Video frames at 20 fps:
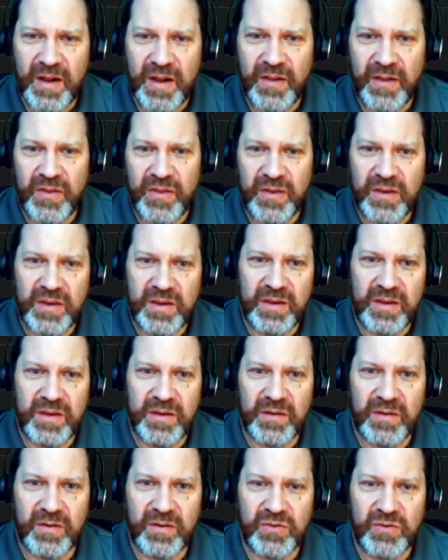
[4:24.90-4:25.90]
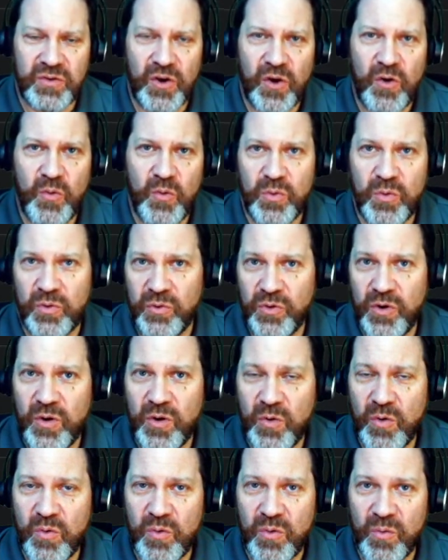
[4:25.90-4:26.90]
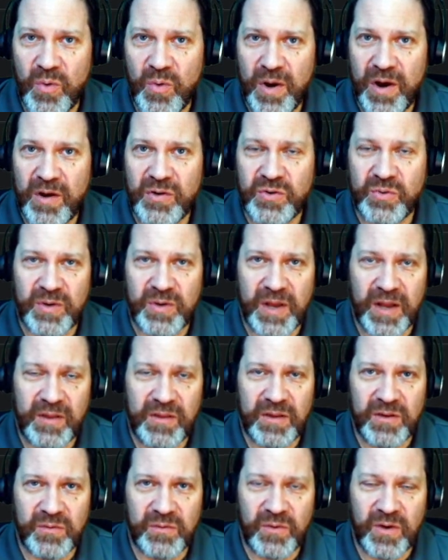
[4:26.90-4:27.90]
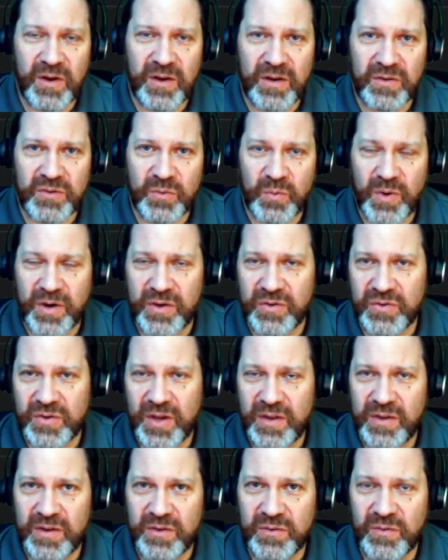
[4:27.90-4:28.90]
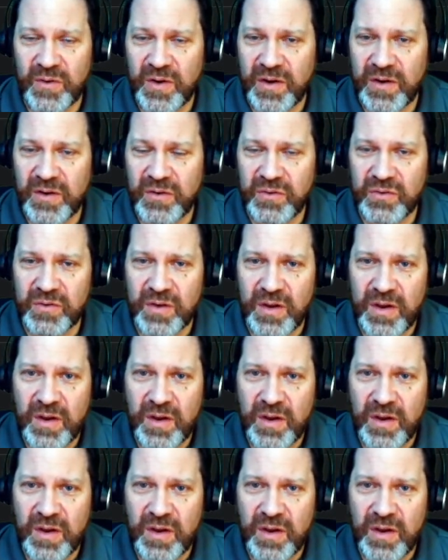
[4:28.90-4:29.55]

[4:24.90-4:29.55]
The tow will know where to get these files and where to send these files